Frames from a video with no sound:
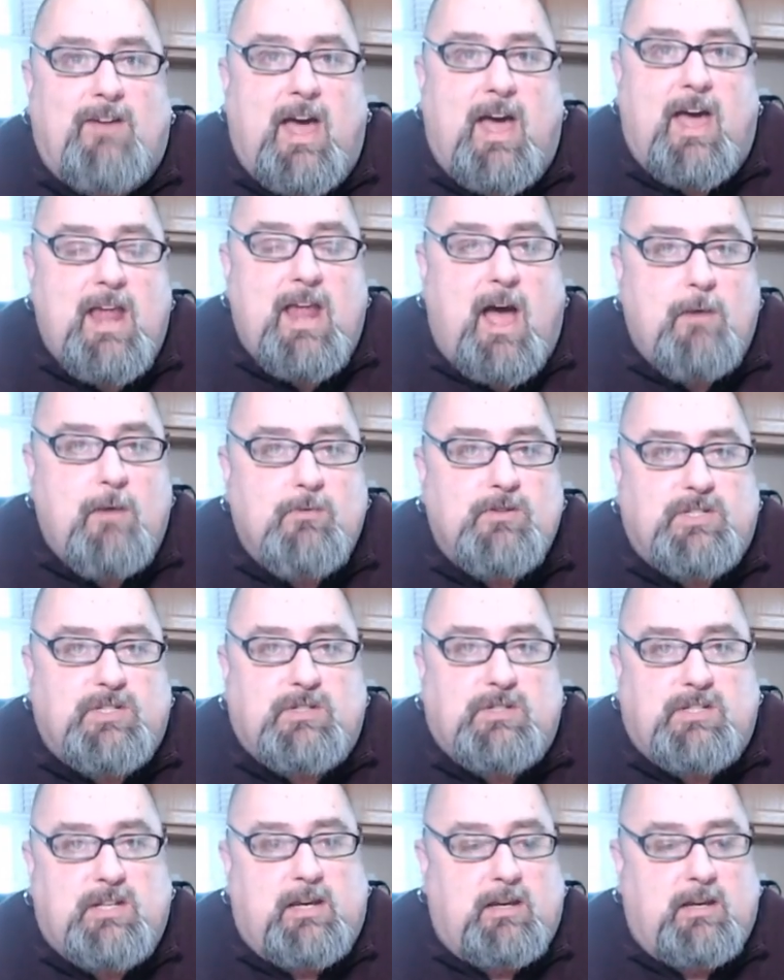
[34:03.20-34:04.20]
I was
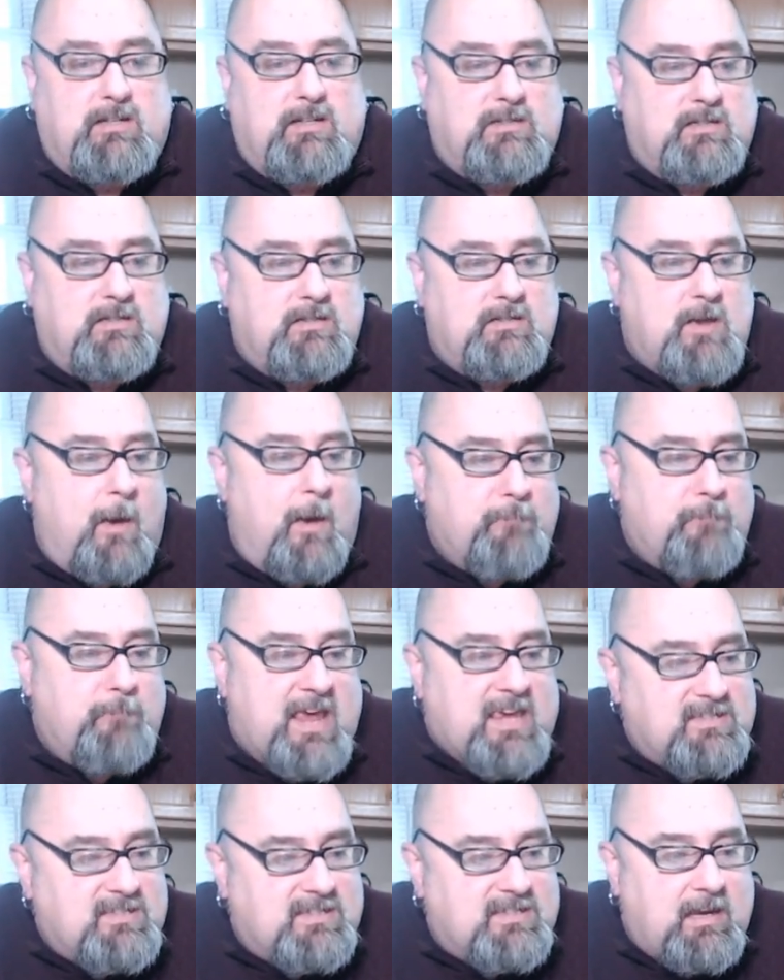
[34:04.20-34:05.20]
using a
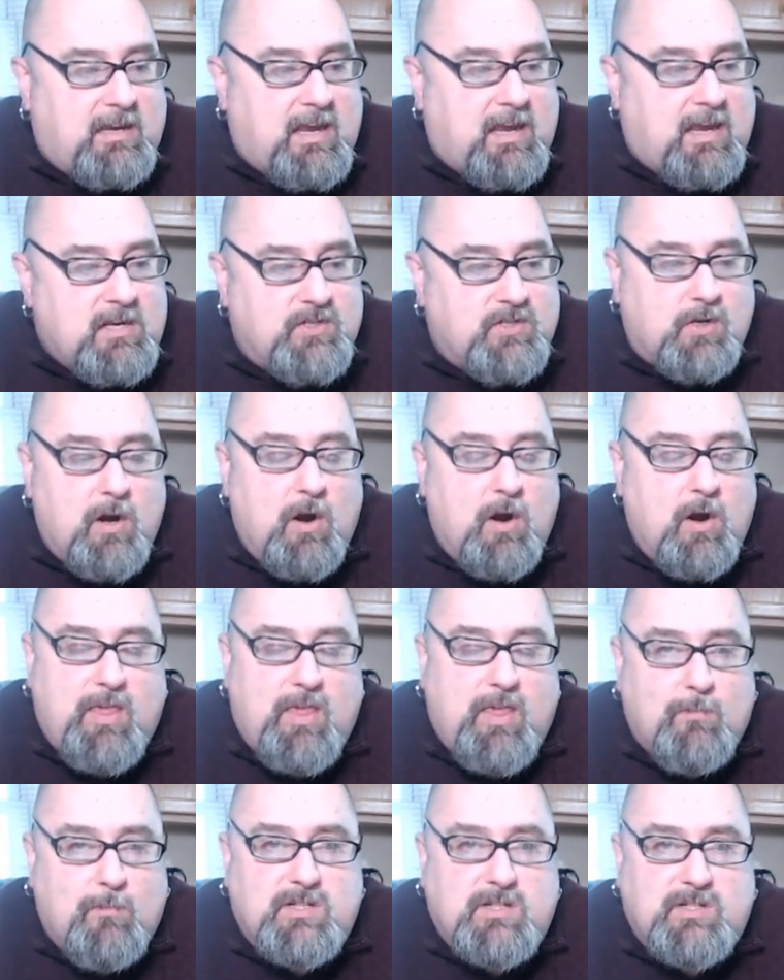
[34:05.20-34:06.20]
basic intro
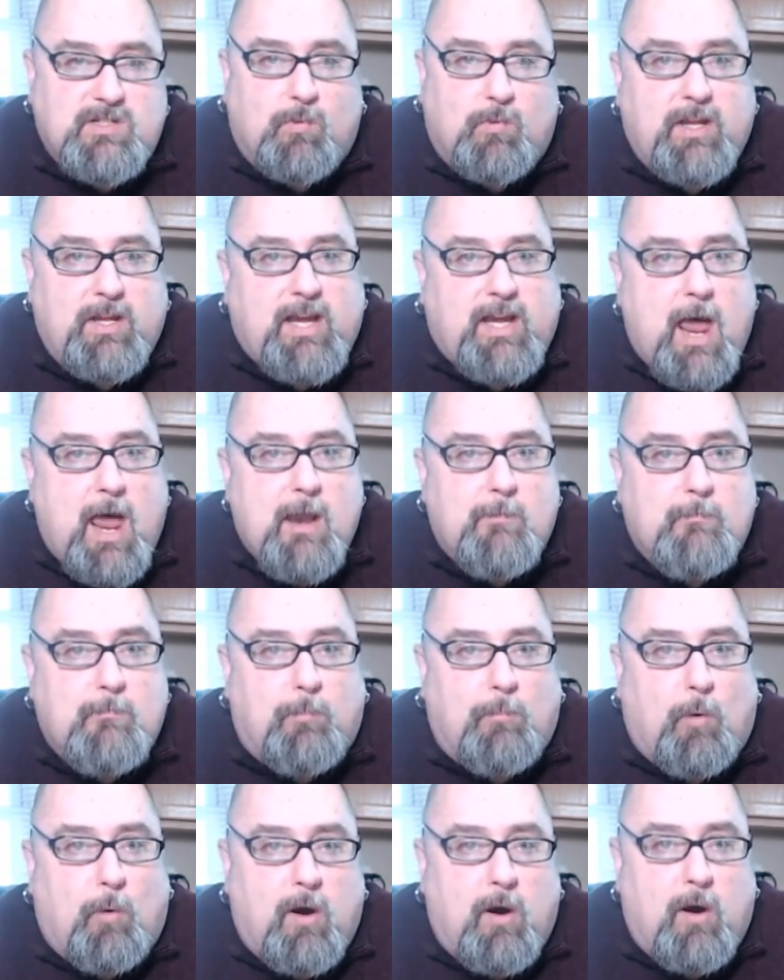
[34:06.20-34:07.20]
that was really kind of
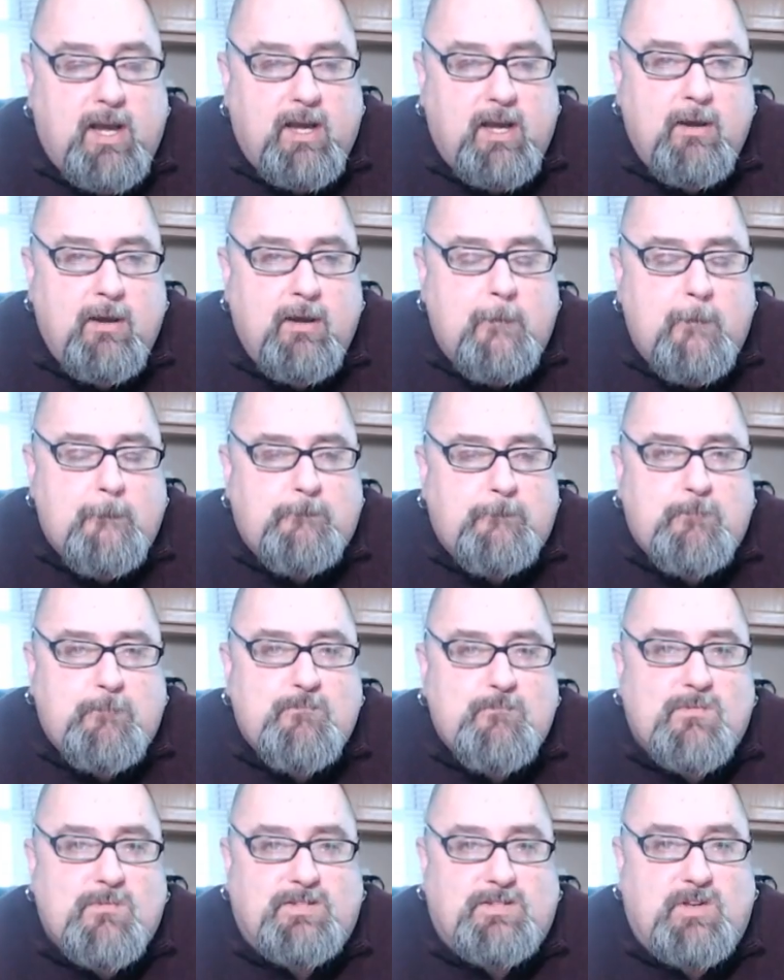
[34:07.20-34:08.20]
boring,
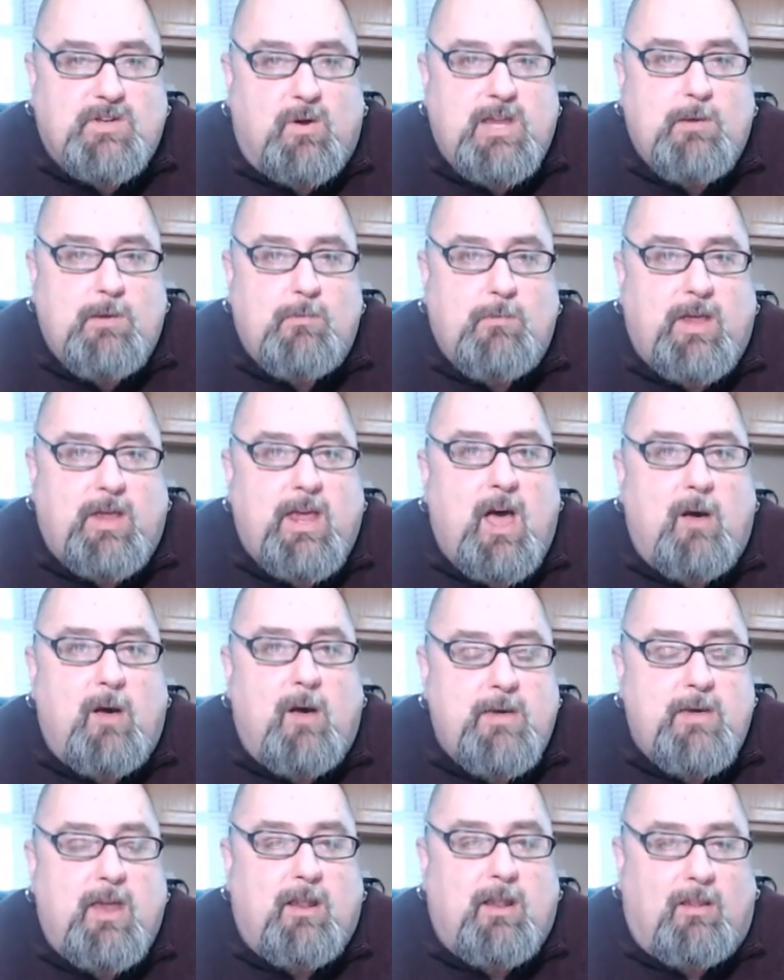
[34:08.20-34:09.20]
so he really helped
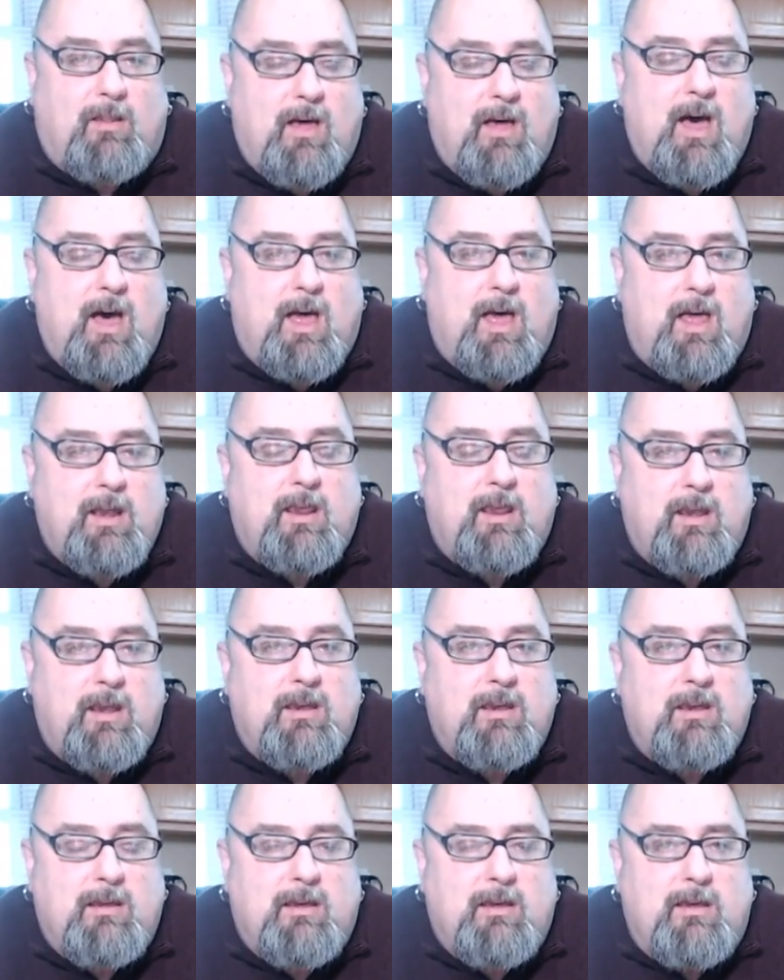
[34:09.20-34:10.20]
me out a lot, and
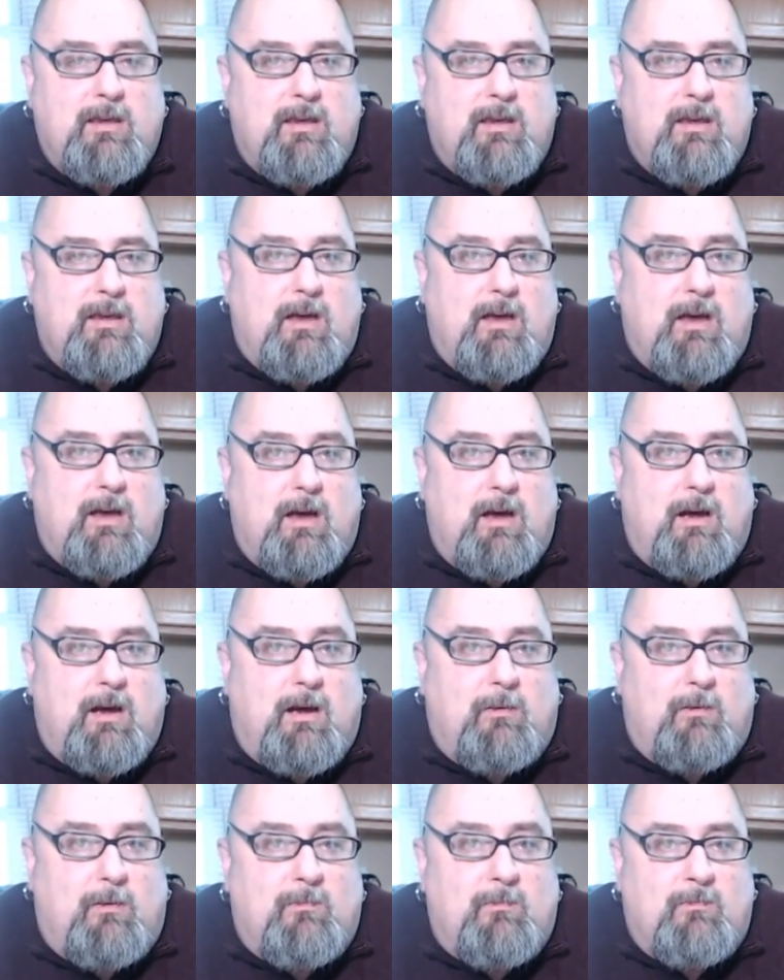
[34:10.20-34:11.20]

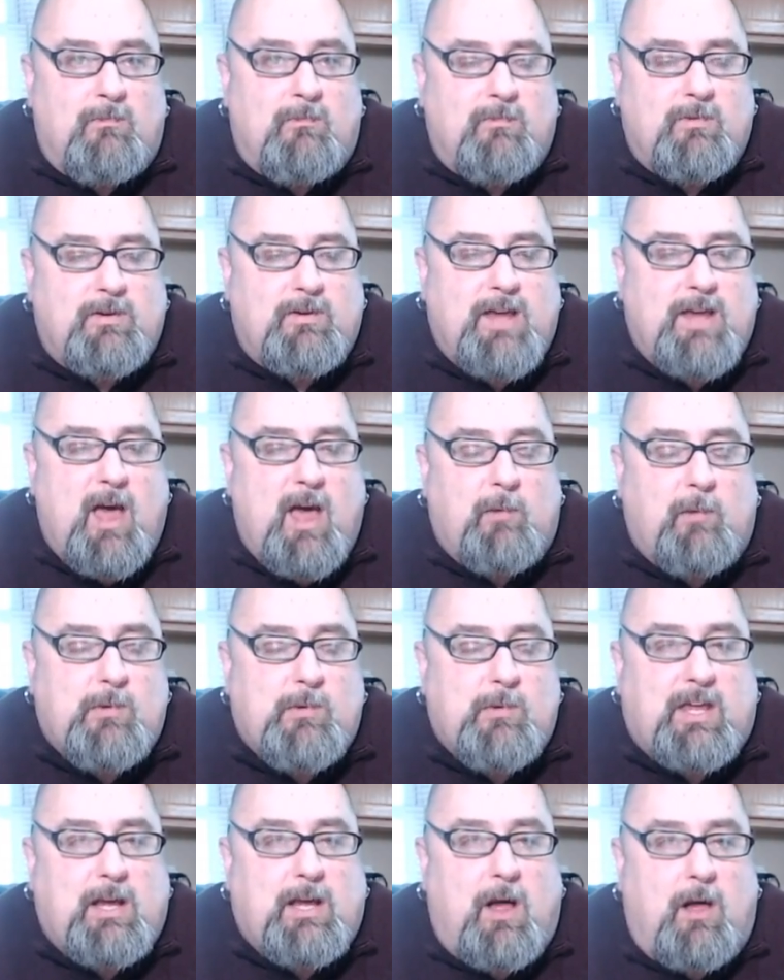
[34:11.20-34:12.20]
kind of helped me
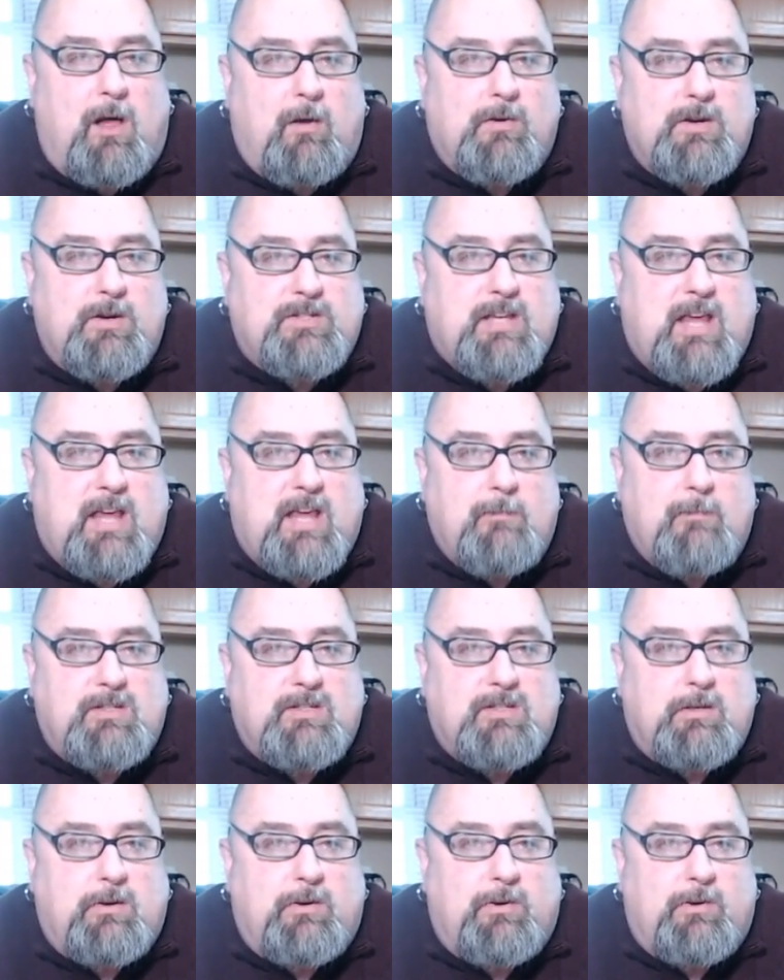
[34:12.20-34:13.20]
with a color scheme
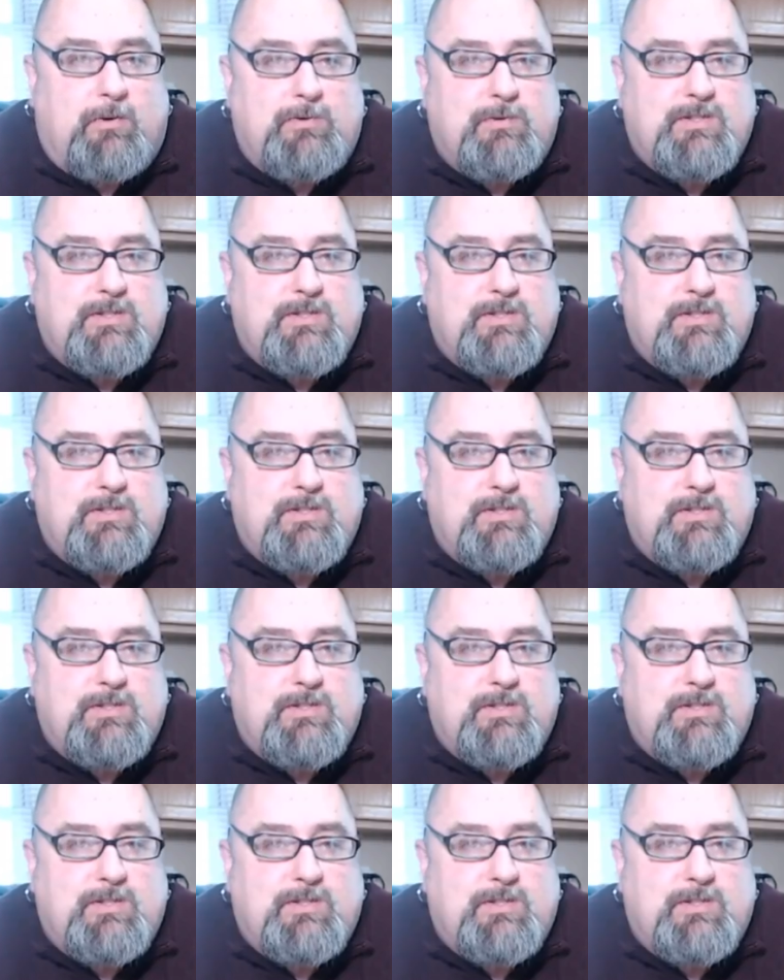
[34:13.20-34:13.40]
too.